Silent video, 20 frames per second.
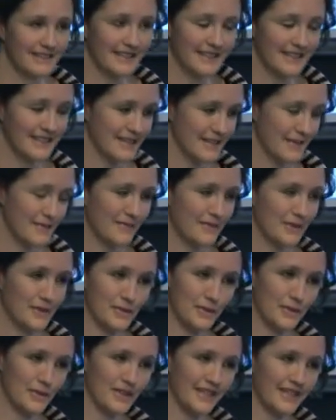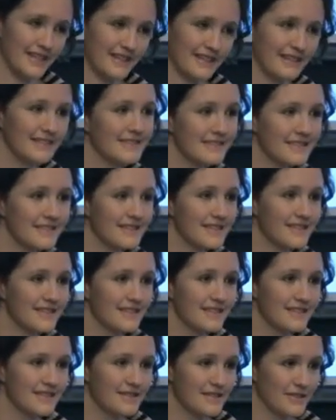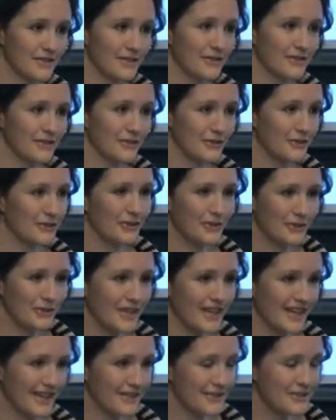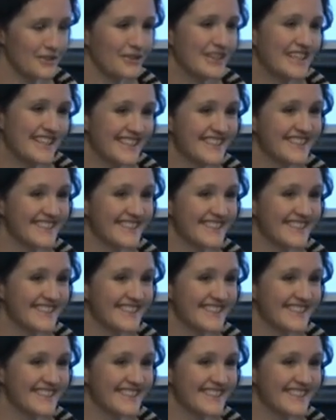except Victoria to Yorta Yorta country.